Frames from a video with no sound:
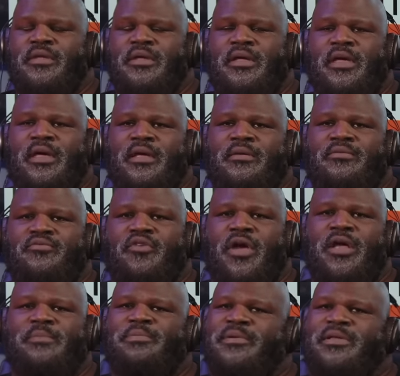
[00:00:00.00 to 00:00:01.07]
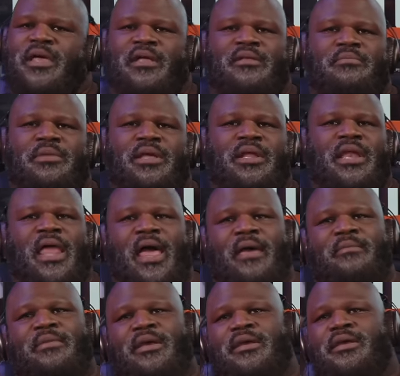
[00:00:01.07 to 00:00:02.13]
And Ron protected me a lot,
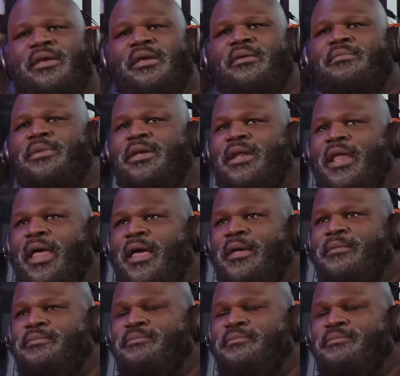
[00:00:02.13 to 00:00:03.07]
man. He helped me a lot.